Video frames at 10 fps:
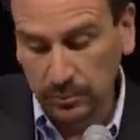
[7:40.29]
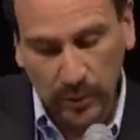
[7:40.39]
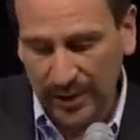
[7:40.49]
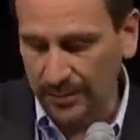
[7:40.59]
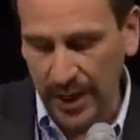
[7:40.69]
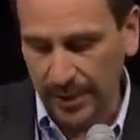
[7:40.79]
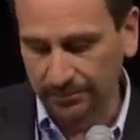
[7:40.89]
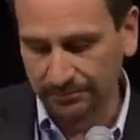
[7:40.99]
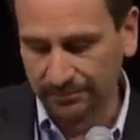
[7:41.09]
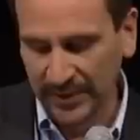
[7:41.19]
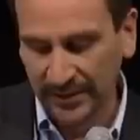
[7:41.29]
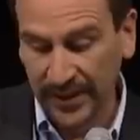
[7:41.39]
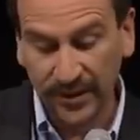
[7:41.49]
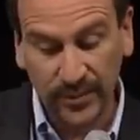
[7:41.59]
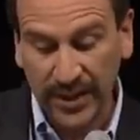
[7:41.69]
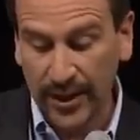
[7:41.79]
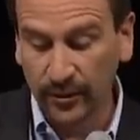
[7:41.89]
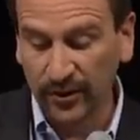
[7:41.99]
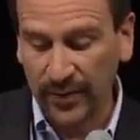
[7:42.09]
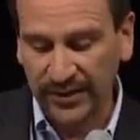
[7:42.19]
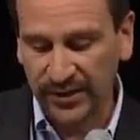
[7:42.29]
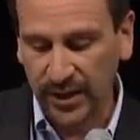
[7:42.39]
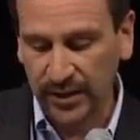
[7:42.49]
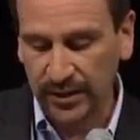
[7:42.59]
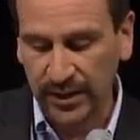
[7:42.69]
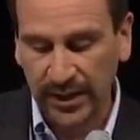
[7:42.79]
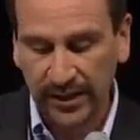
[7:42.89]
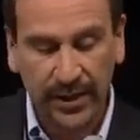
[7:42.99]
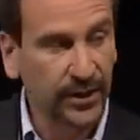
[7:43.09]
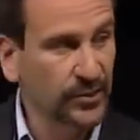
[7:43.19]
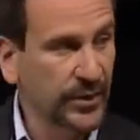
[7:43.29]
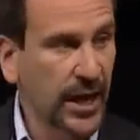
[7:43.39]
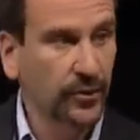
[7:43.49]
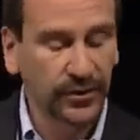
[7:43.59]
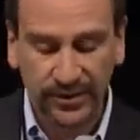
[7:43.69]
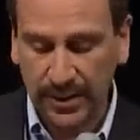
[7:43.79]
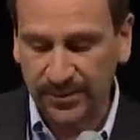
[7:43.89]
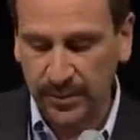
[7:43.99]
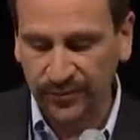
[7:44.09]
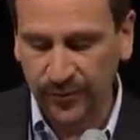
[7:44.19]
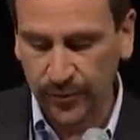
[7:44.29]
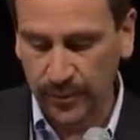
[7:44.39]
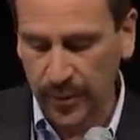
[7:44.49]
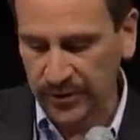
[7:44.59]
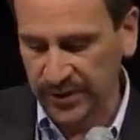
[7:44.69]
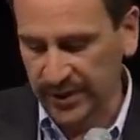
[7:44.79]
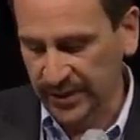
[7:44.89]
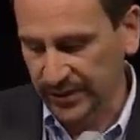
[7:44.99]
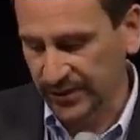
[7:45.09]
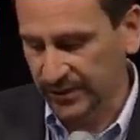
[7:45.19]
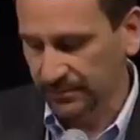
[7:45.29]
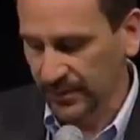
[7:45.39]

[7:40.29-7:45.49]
Well, I'm not. That doesn't mean I don't love my son. That doesn't mean I don't accept him for the person he is.